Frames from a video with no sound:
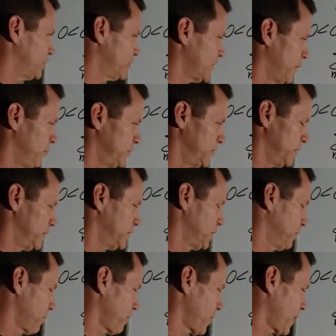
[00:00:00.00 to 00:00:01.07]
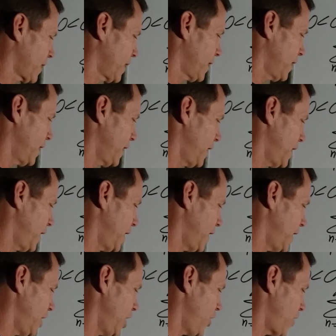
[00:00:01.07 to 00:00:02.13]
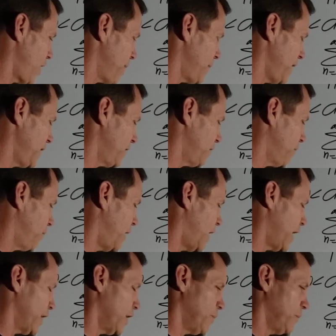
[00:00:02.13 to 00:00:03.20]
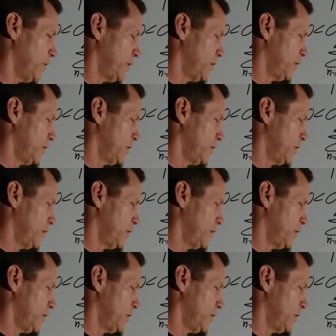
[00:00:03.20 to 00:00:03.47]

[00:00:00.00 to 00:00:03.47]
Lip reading: the same as this. And here I made the bottom